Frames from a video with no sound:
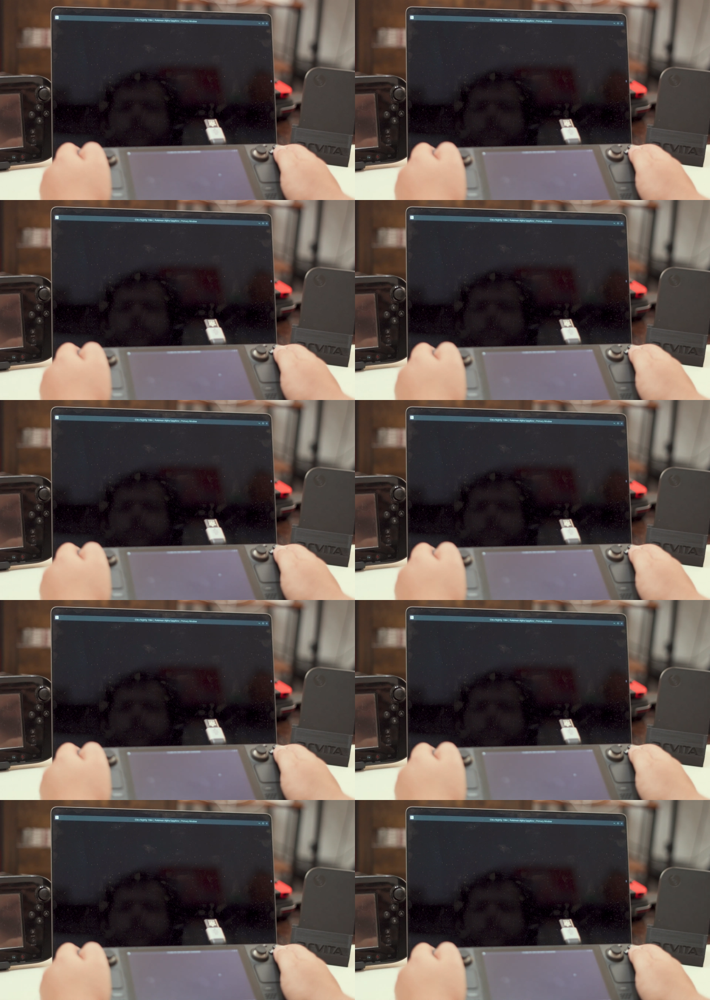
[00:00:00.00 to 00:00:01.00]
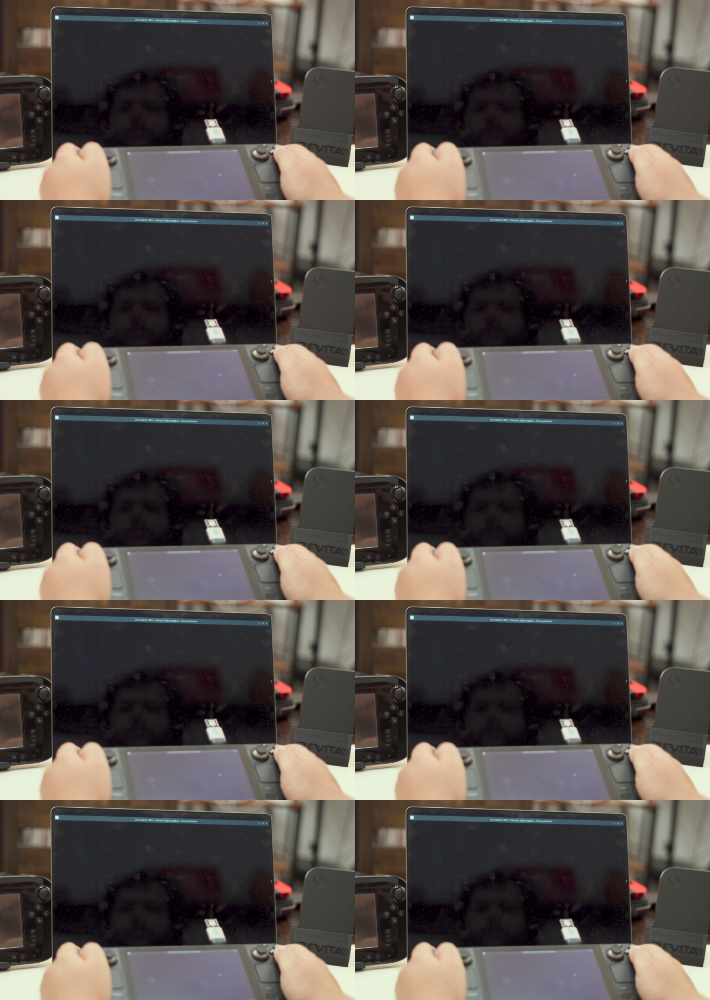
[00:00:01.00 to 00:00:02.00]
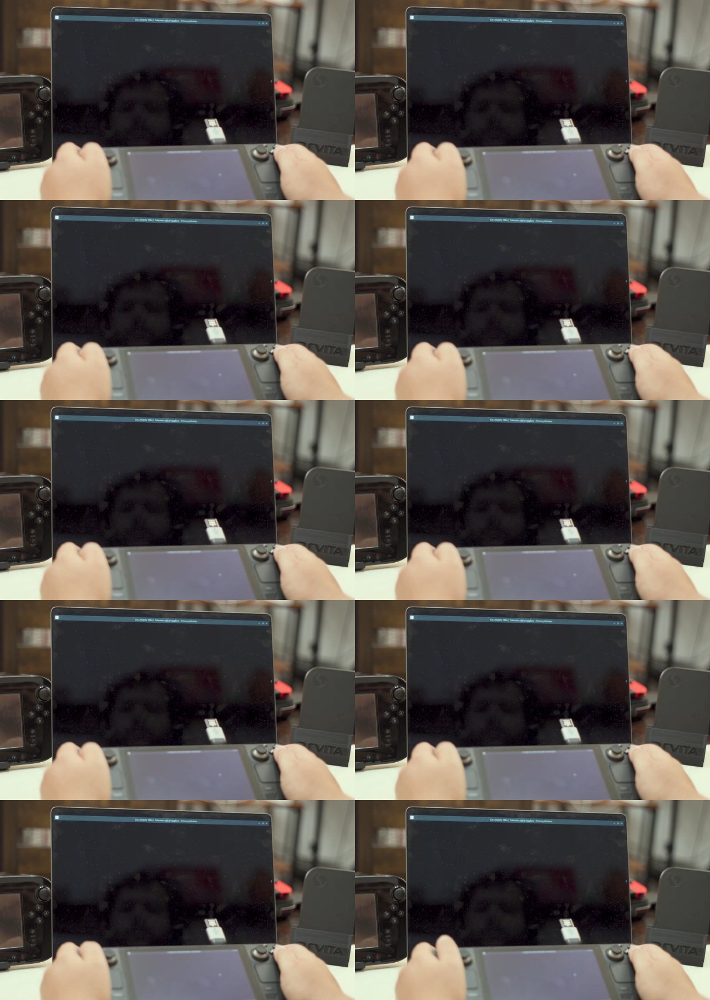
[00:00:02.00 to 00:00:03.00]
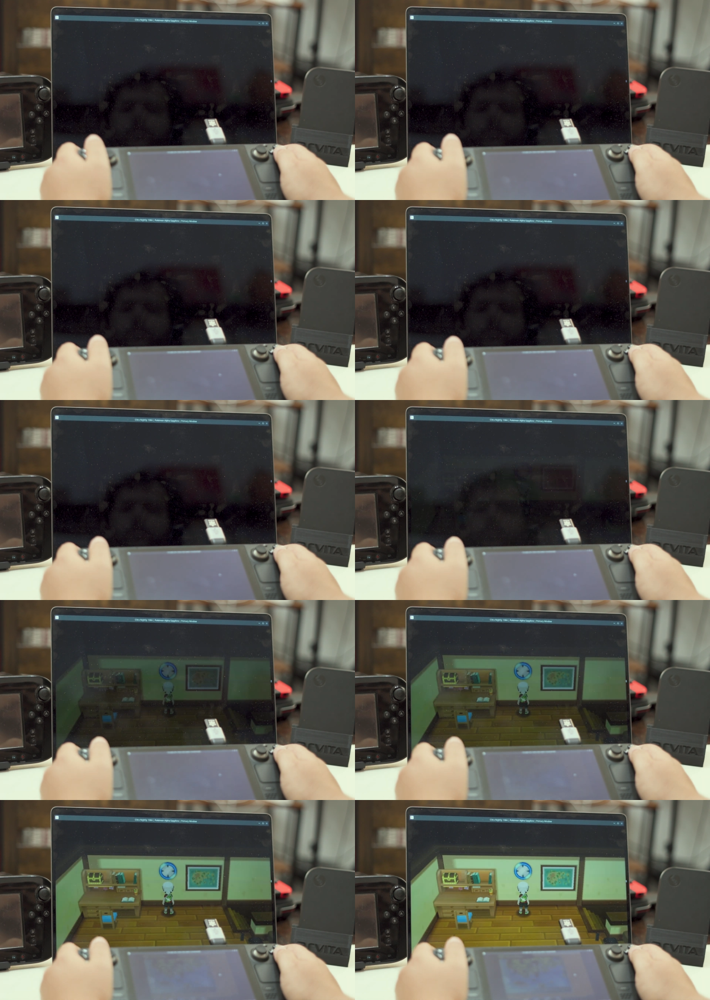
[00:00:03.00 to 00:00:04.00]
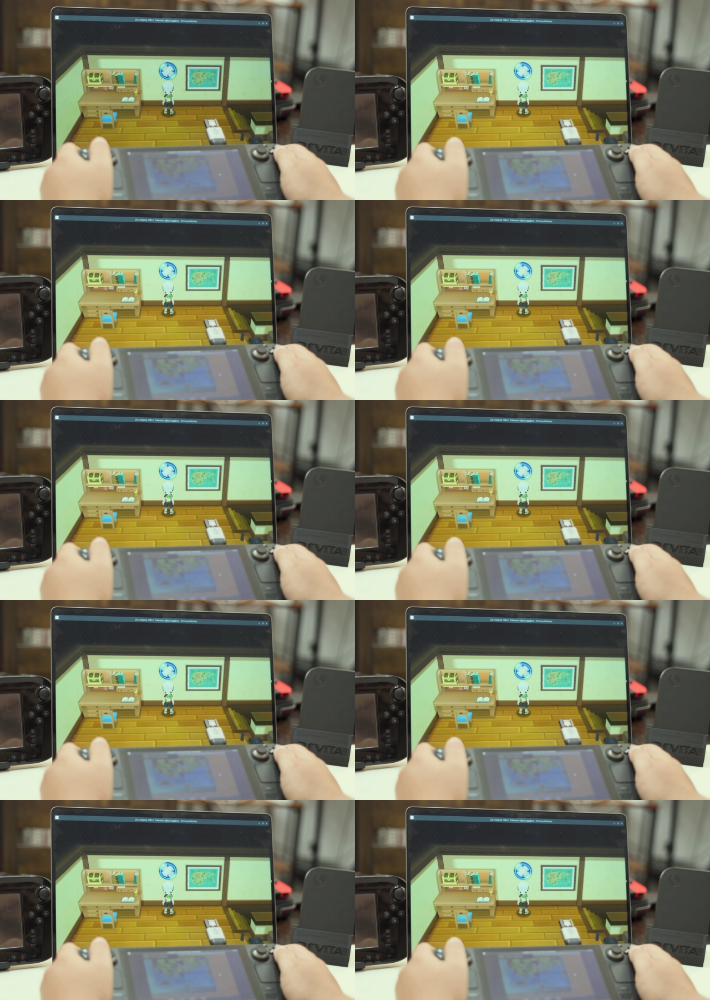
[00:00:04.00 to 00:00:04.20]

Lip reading: Nobody's mouth can be seen.